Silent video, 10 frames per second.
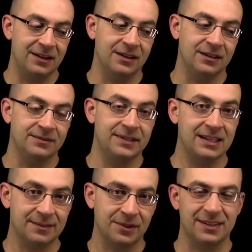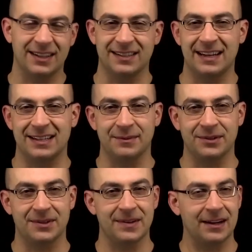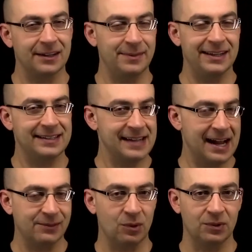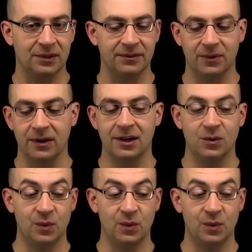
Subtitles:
of decimals because decimals are not going to be exactly what we're looking for.